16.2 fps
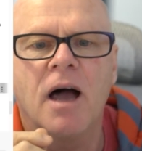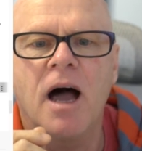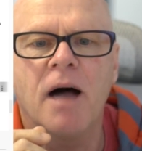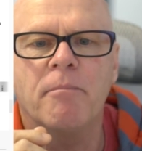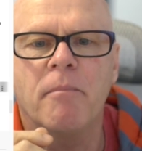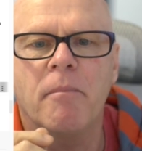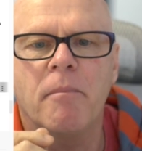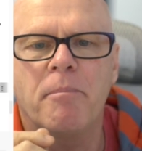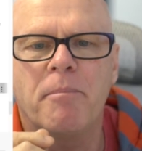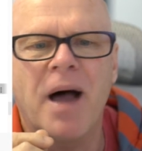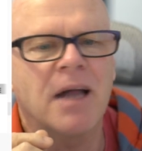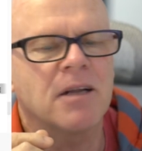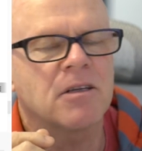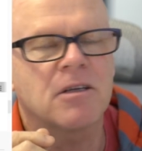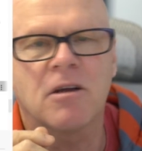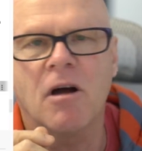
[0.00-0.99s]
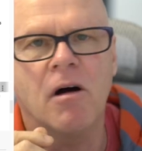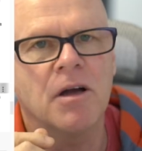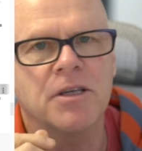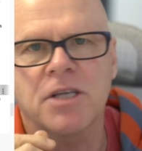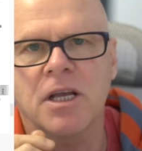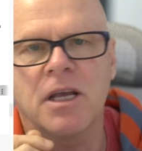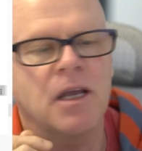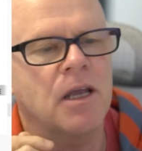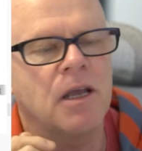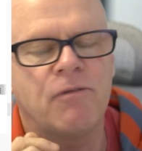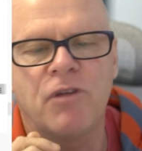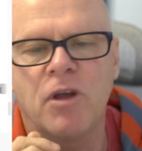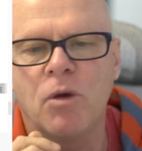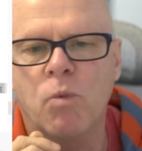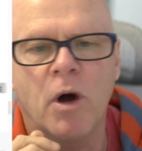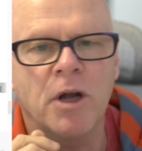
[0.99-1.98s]
um, but guys,
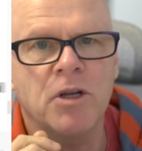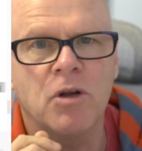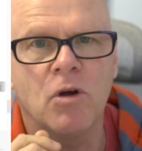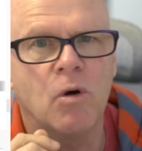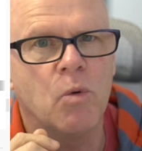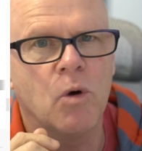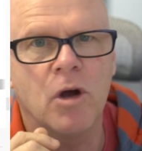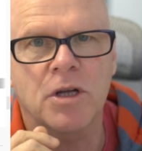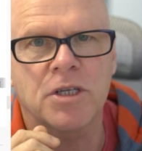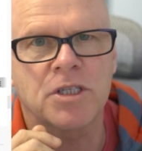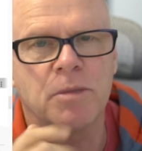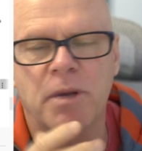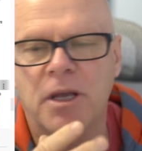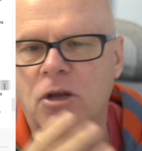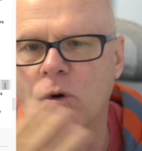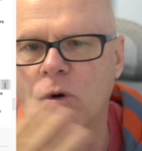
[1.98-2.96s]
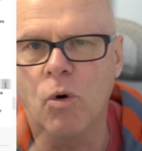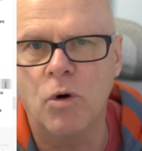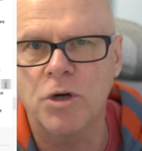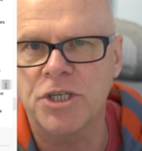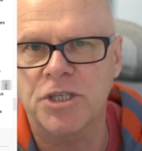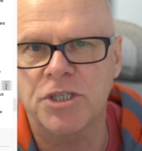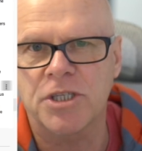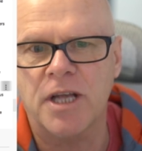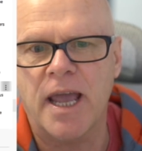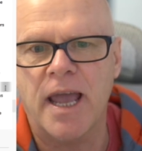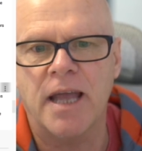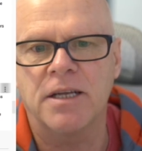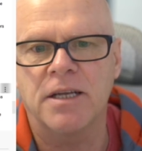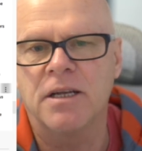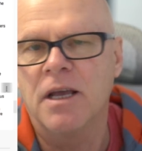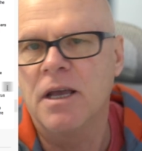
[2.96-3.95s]
if you want your work to be gorgeous
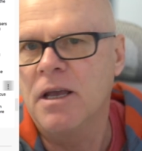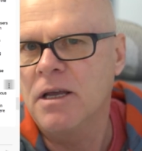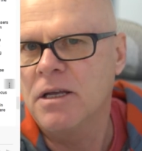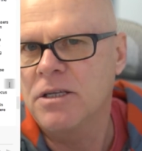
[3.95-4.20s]
and